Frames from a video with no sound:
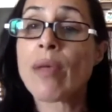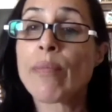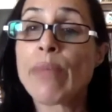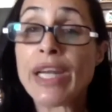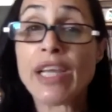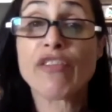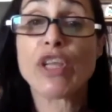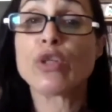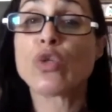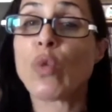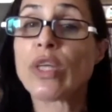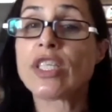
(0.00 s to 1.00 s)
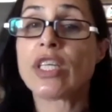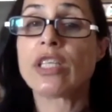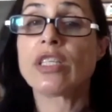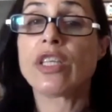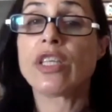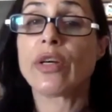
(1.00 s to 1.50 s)
Many of those once
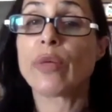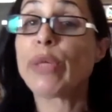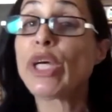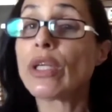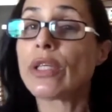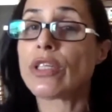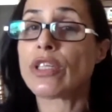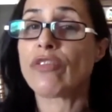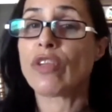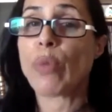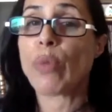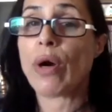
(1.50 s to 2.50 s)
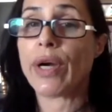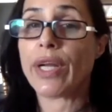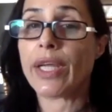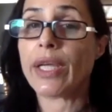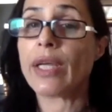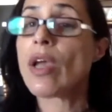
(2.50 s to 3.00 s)
considered pillars of the
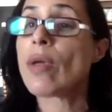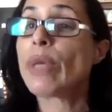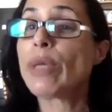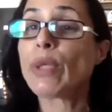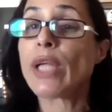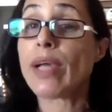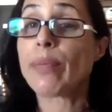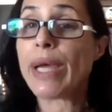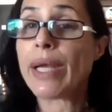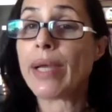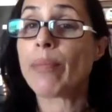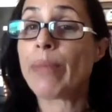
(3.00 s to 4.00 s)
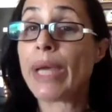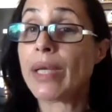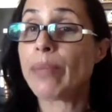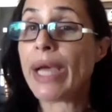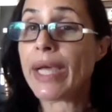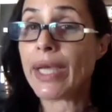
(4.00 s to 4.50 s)
party, people like Benny
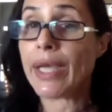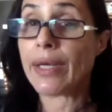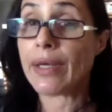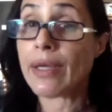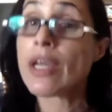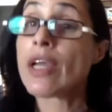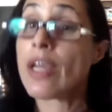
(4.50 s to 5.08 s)
Begin,